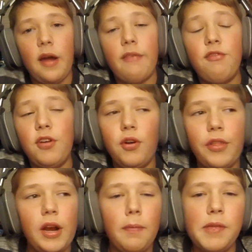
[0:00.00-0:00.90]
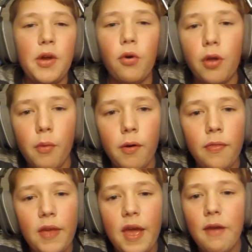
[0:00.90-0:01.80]
I feel that I'm the only
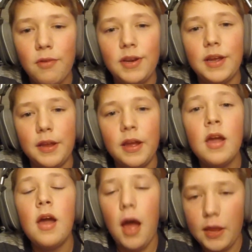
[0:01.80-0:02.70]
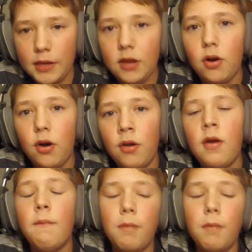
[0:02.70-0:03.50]
one that every day I get on,